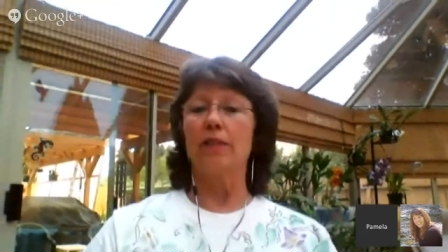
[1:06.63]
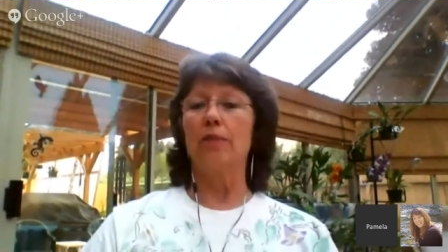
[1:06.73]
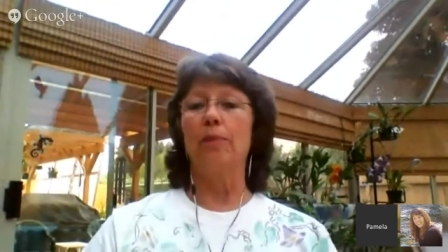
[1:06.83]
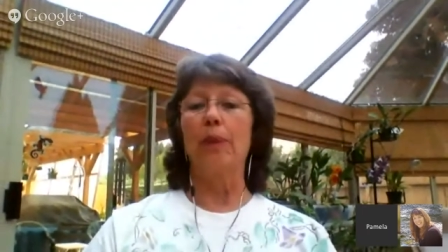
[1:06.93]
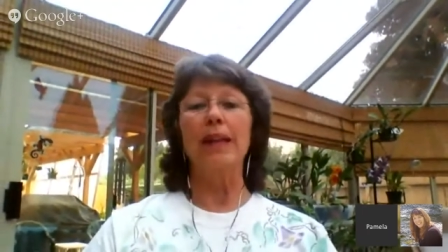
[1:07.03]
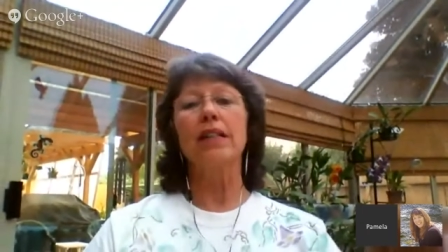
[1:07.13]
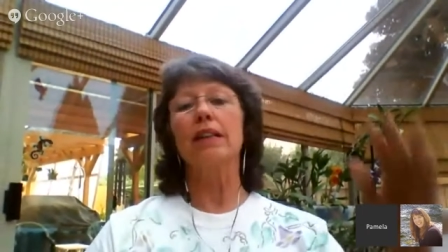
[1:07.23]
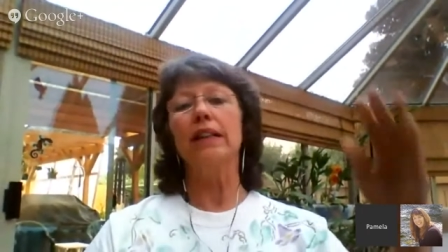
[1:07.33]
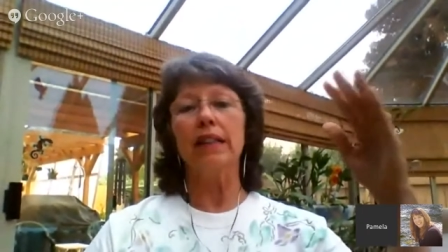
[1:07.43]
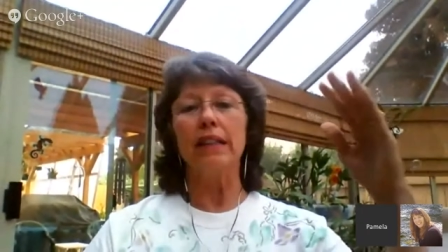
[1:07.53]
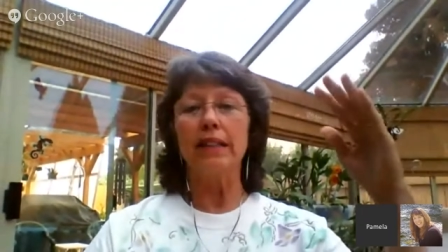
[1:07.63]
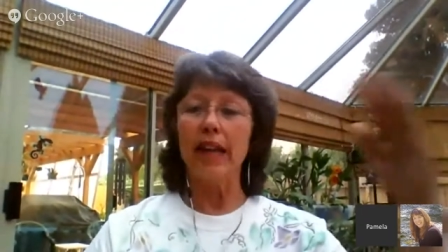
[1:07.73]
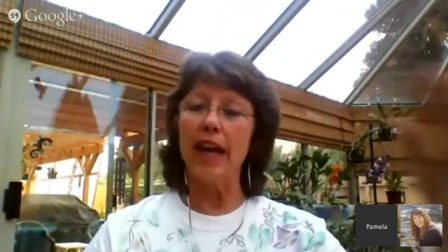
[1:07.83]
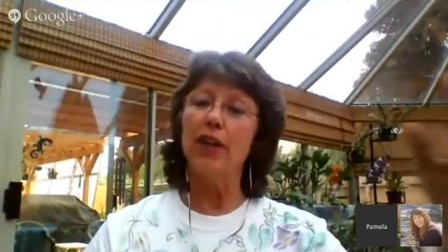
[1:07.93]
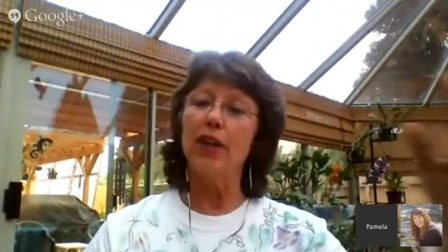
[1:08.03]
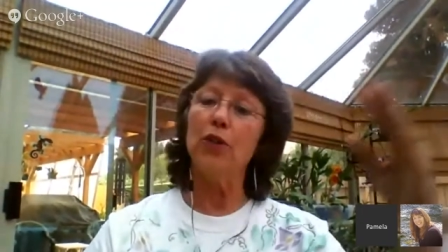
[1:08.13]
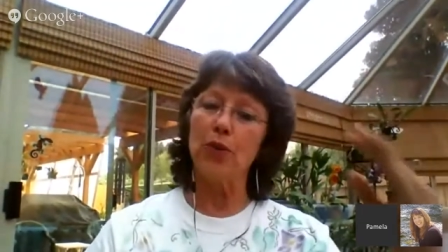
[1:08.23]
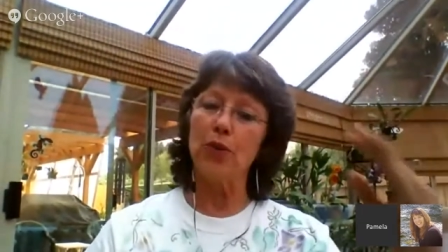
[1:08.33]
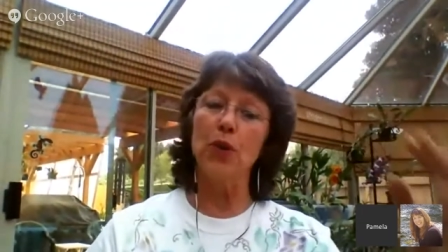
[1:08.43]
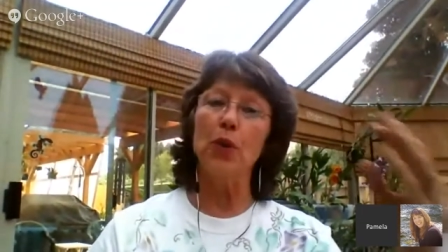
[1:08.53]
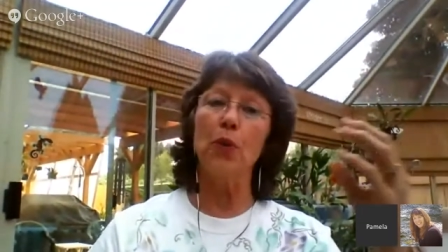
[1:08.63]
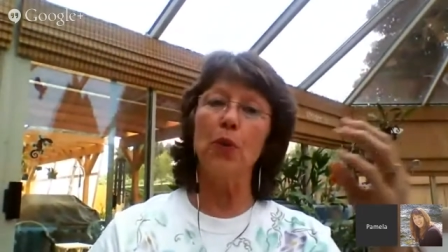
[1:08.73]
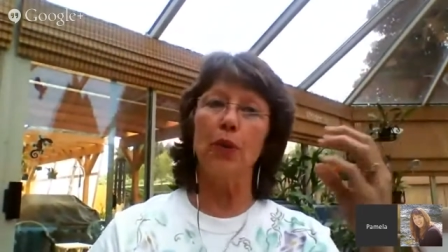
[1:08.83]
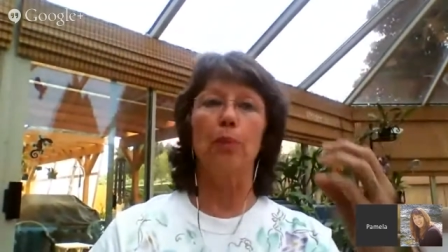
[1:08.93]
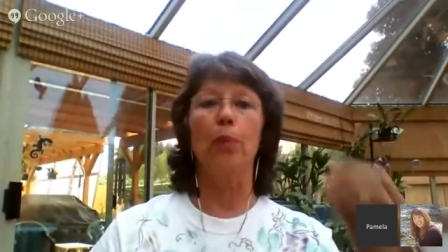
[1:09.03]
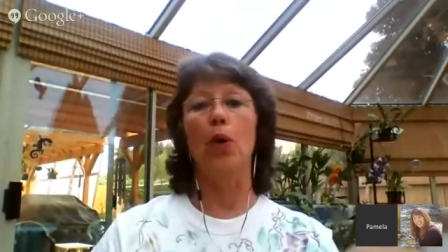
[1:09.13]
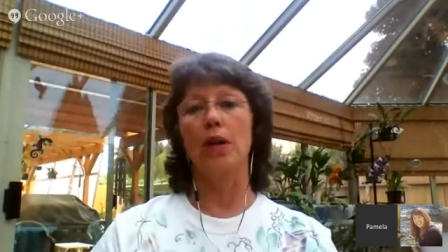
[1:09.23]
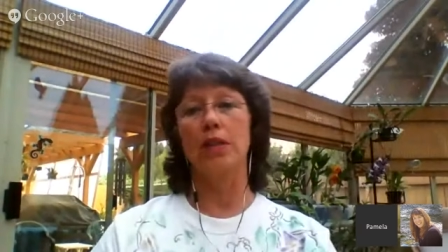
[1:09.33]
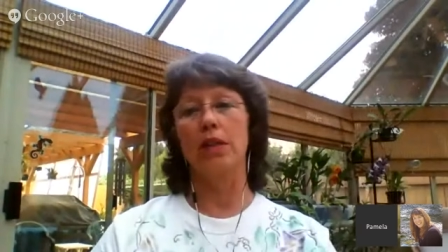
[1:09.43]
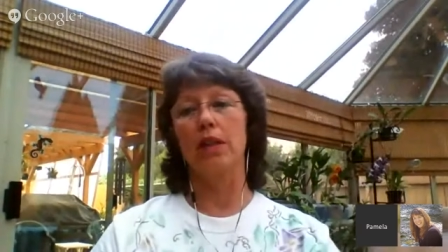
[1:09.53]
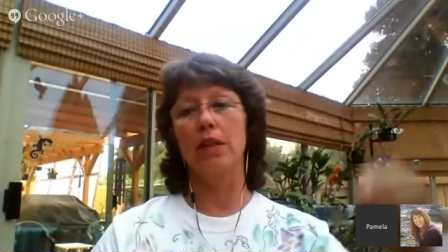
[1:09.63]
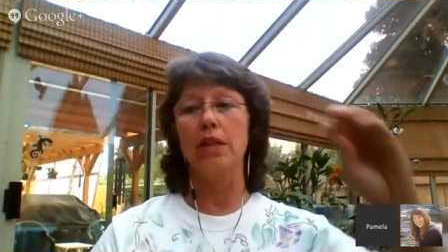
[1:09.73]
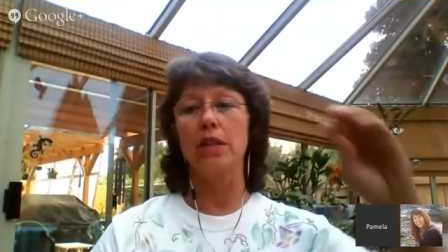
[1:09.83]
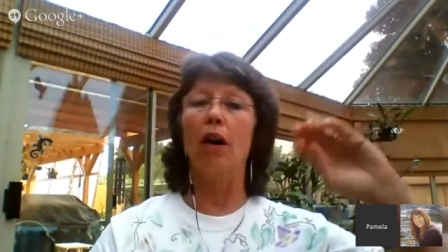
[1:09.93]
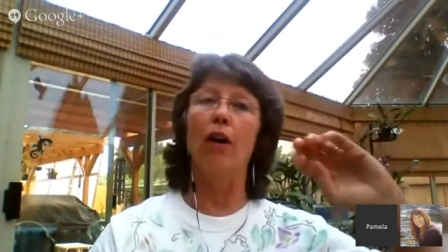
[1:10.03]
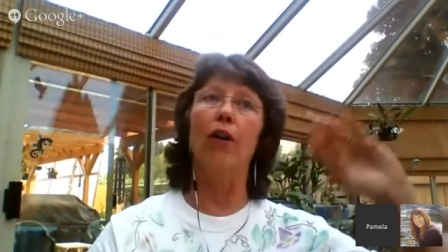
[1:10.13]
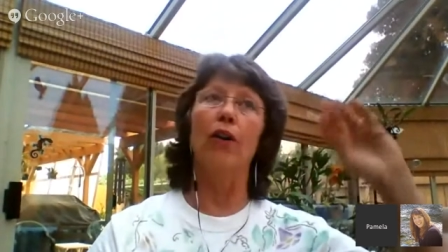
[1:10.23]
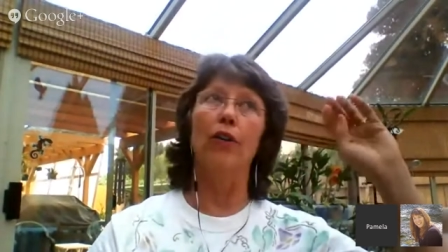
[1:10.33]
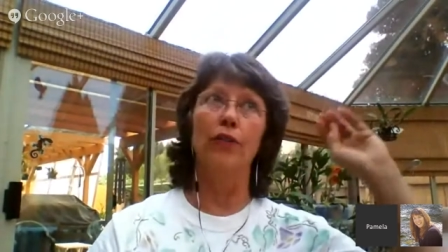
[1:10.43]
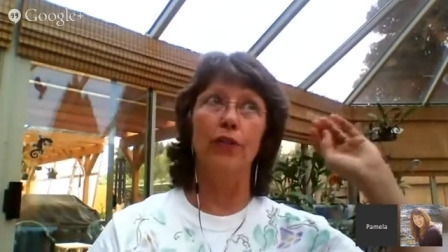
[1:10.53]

basically take you through the process of